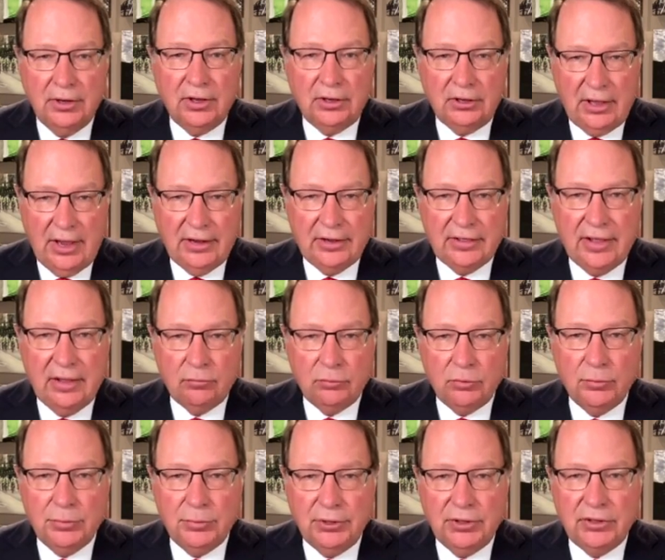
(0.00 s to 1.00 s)
A lot of that
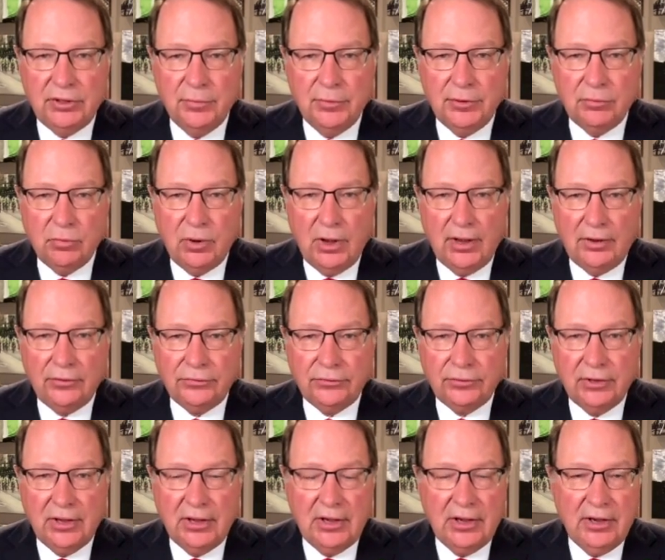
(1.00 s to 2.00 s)
will be in the Midwest.
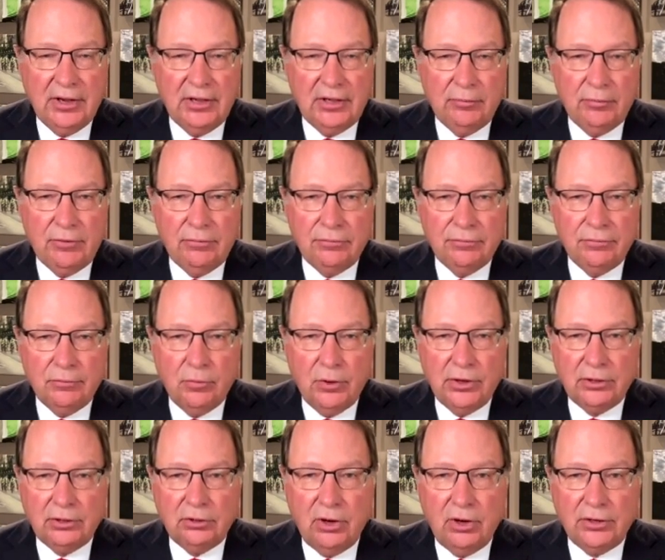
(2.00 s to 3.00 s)
And then we have one of
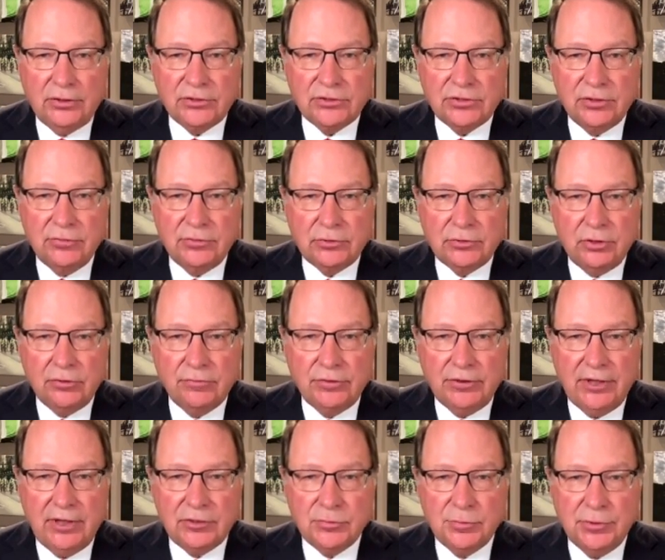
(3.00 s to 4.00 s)
the largest inventory
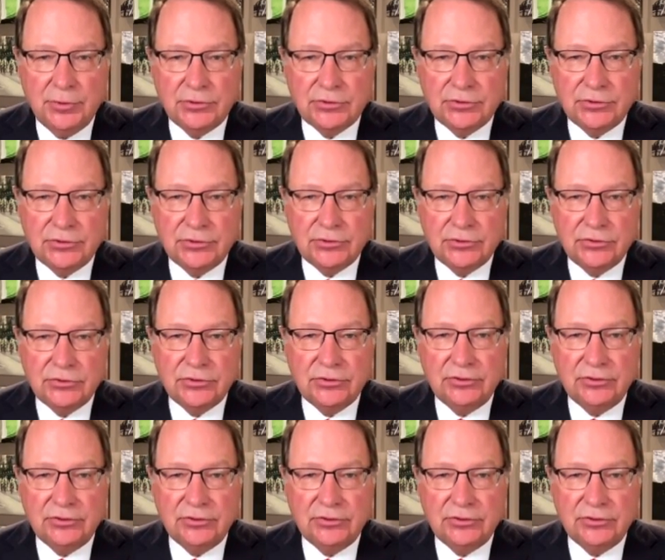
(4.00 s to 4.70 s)
finance businesses,